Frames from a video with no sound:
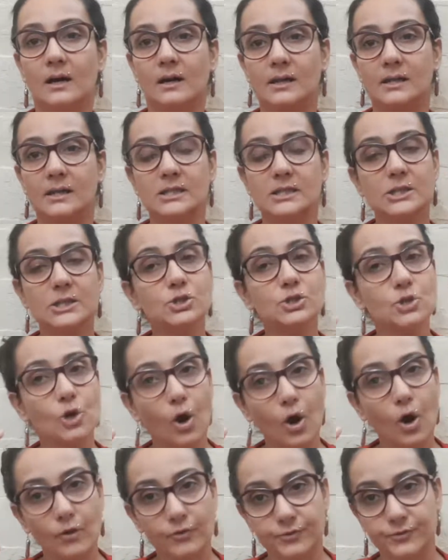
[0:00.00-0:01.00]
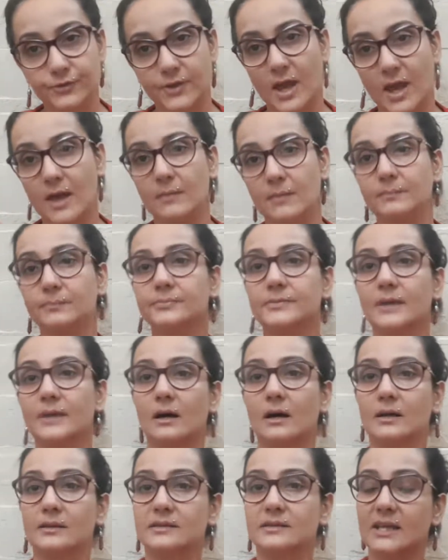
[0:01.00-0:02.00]
each of them,
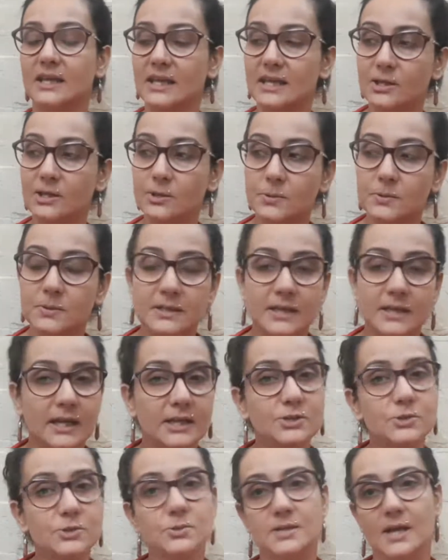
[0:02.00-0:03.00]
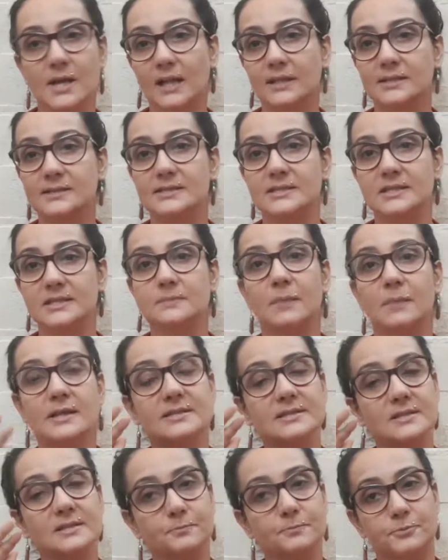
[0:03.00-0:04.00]
they create reality by
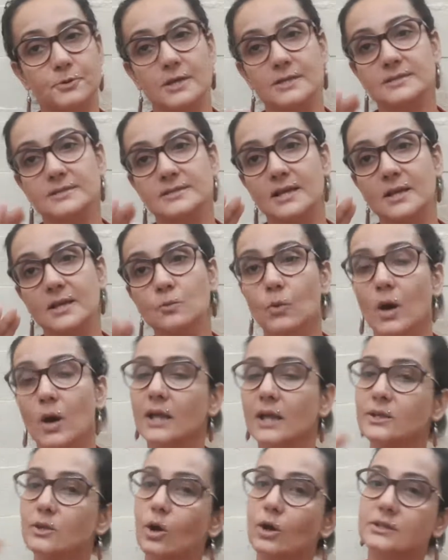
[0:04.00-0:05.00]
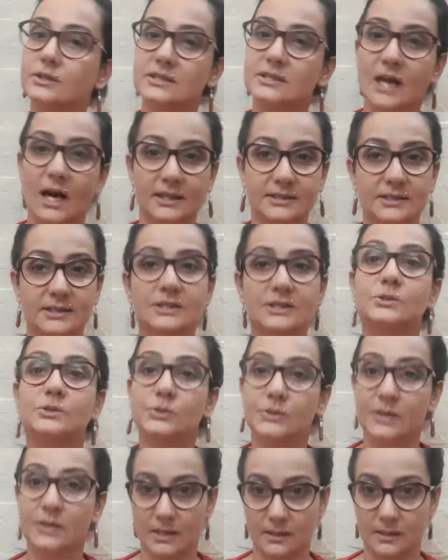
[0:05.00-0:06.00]
suppressing one or the other
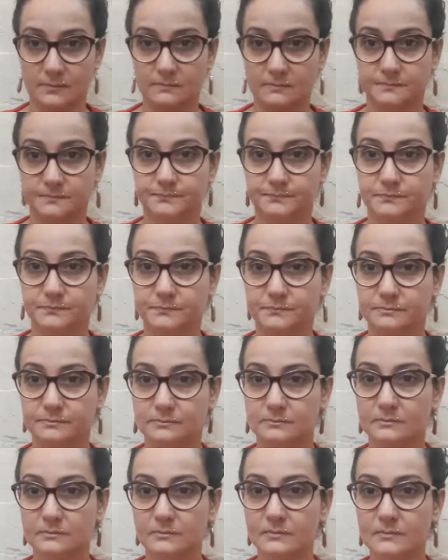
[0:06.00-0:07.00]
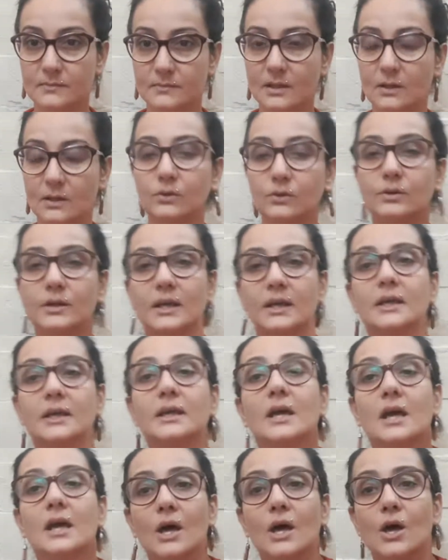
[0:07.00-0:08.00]
guna. Okay,
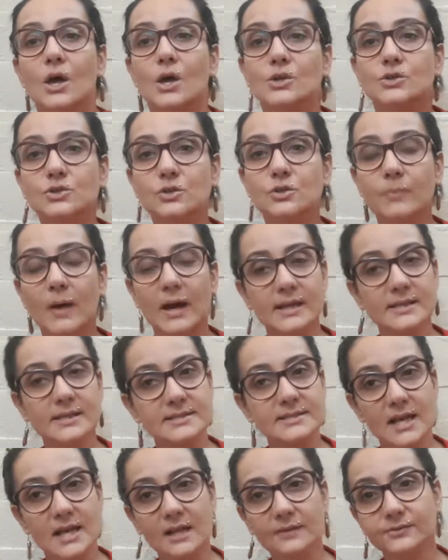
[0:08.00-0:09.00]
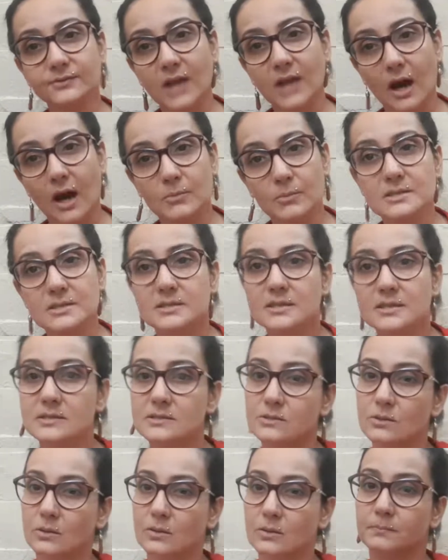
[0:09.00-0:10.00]
so by itself, Tamas is
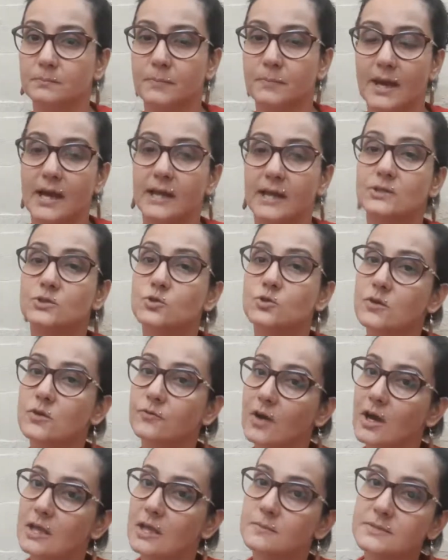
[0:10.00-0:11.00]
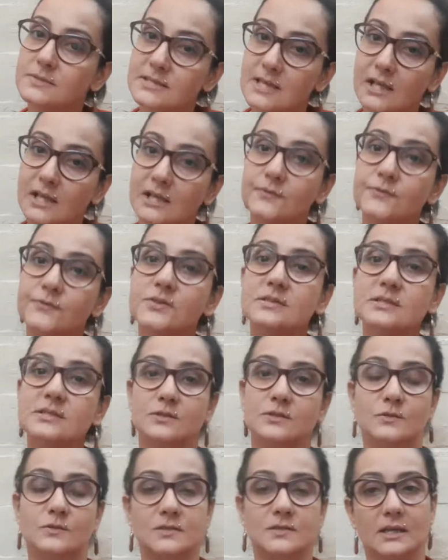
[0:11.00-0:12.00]
not bad. Shiva himself is
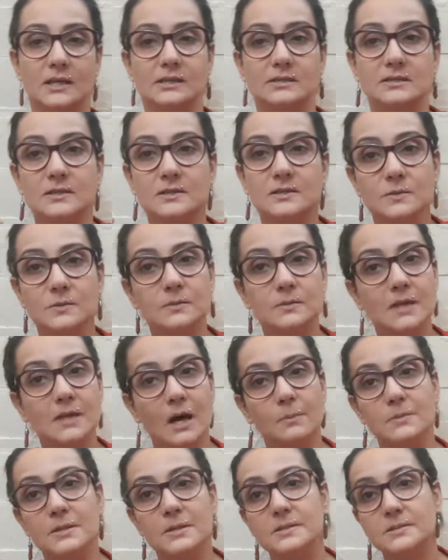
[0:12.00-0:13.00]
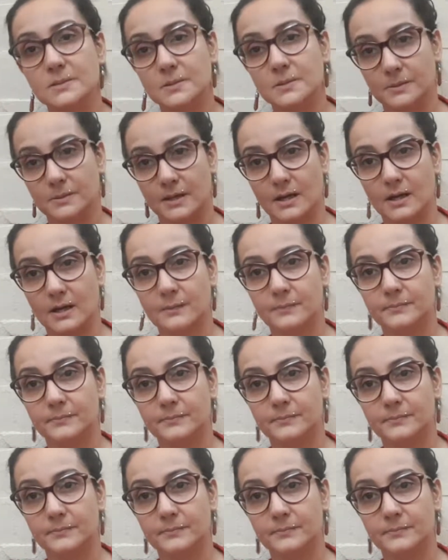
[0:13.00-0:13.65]
associated to Tamas Guna,